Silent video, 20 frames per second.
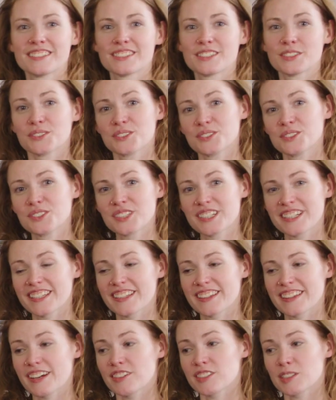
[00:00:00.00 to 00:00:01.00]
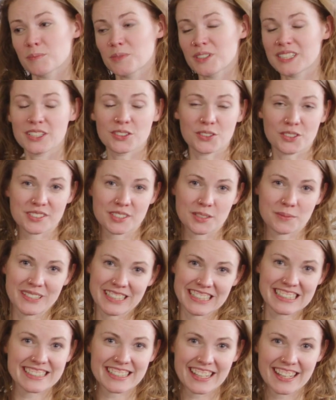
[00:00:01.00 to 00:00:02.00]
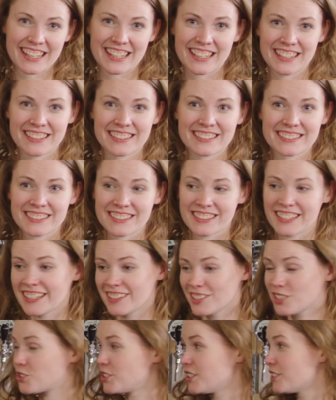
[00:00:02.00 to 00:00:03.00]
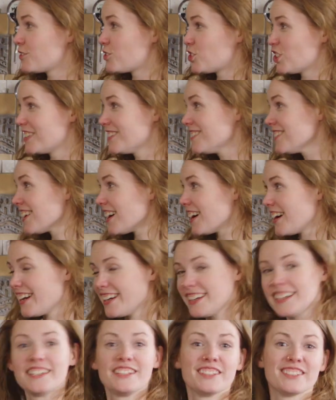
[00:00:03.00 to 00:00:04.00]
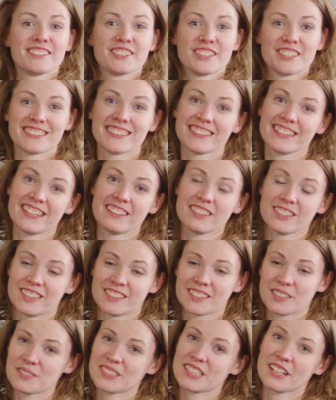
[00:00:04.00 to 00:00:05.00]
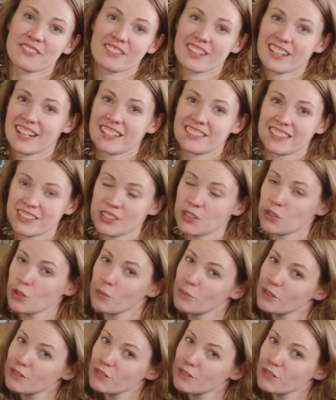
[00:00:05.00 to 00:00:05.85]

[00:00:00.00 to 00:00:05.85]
So that was a pretty awesome insight into the history of gin. I certainly learned some stuff that I didn't know